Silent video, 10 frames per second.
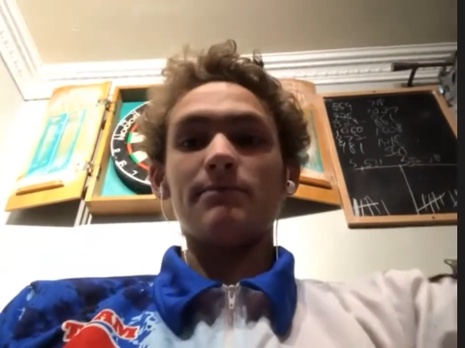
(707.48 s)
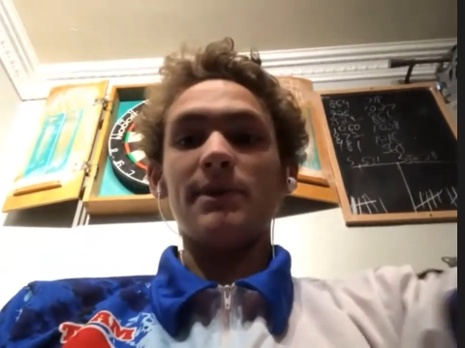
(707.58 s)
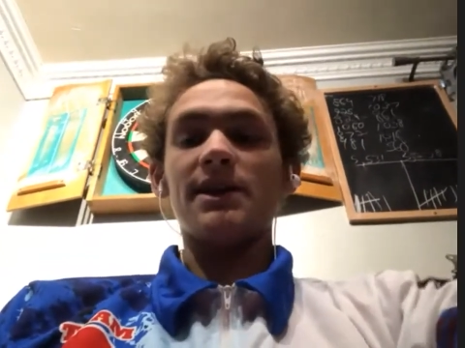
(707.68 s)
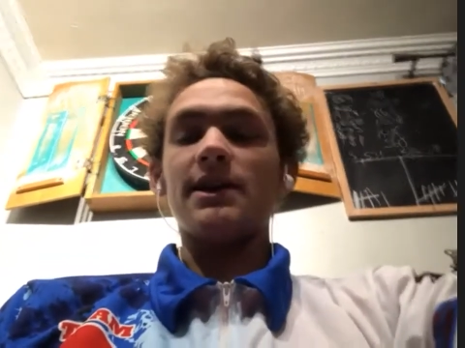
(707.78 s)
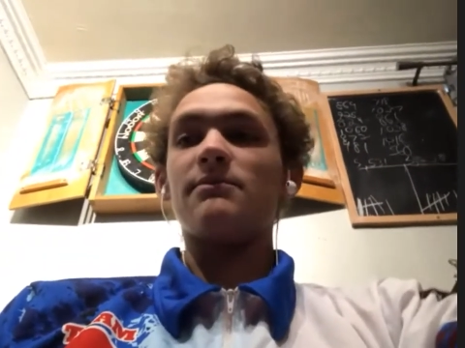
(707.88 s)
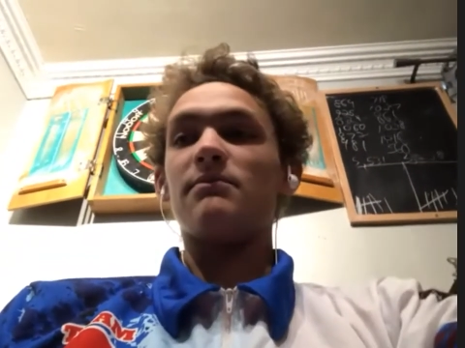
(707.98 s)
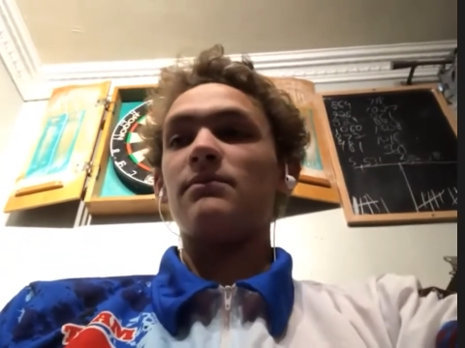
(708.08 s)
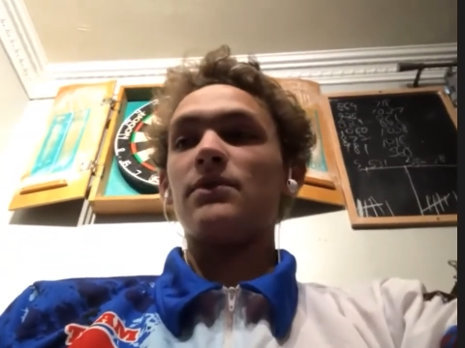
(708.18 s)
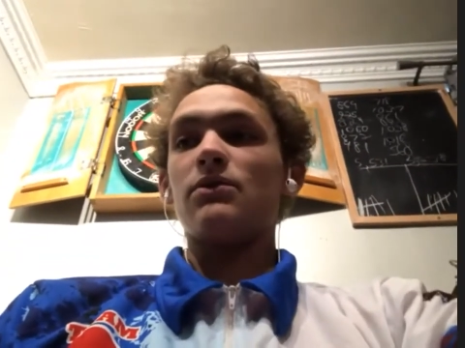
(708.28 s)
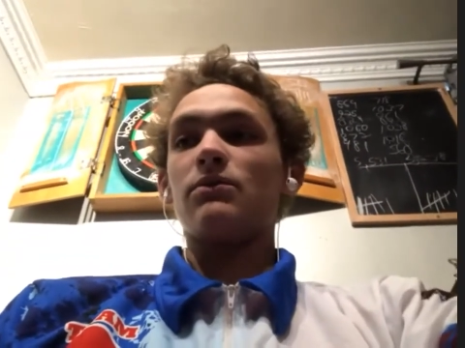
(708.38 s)
me and him,
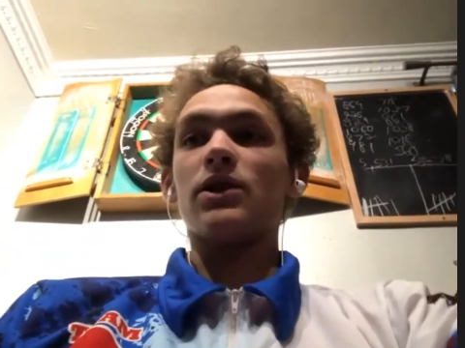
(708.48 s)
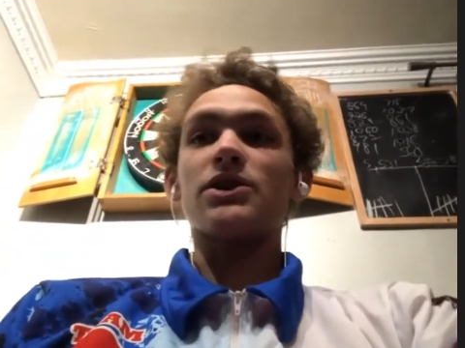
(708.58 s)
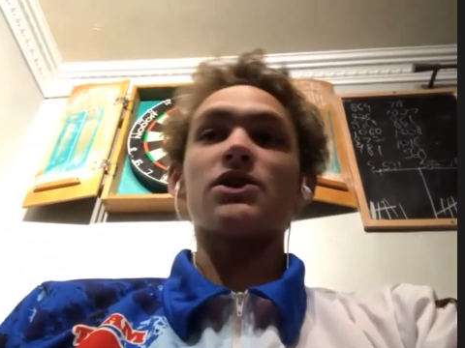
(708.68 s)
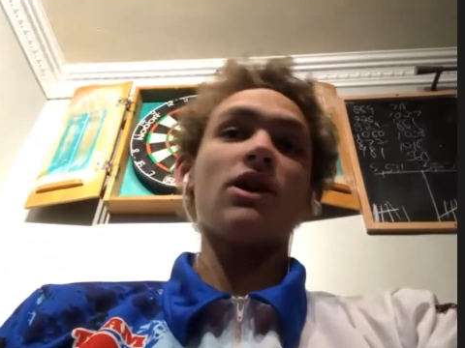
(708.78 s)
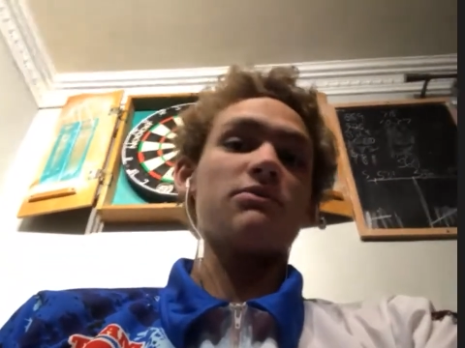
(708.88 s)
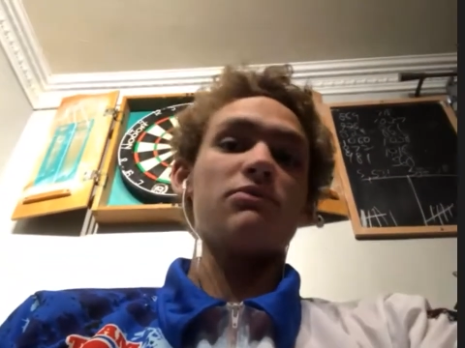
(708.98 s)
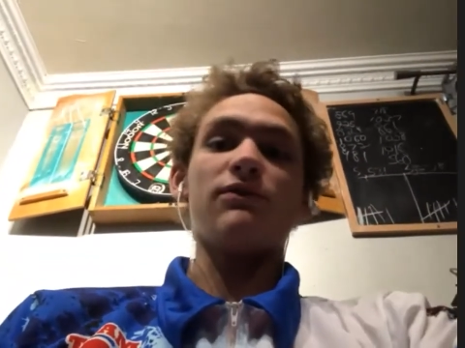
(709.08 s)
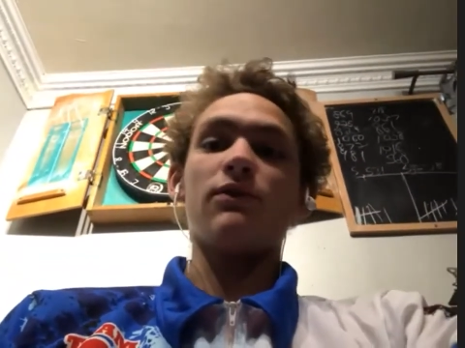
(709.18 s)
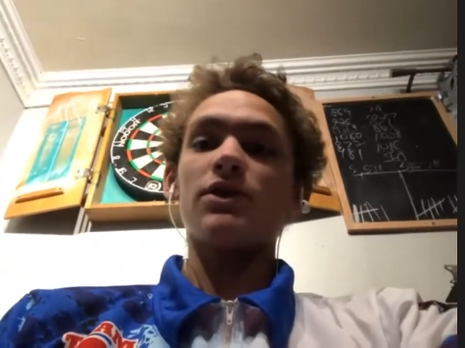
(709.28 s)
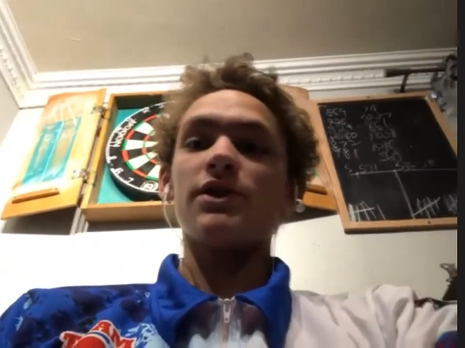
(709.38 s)
we were talking
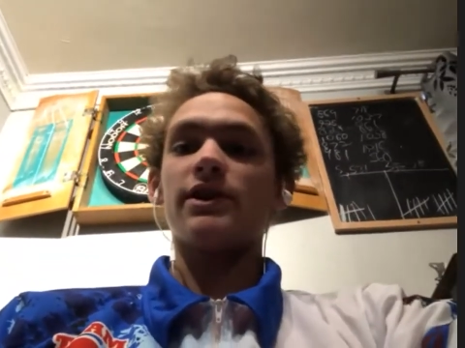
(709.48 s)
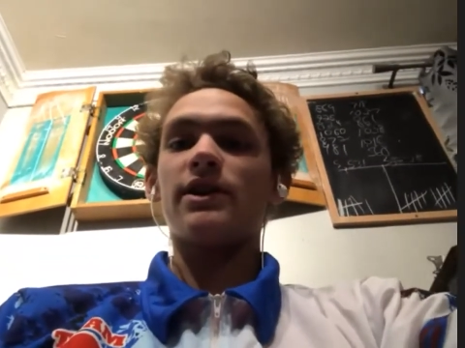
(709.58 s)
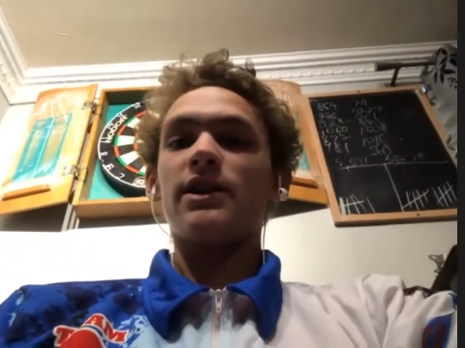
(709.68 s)
before the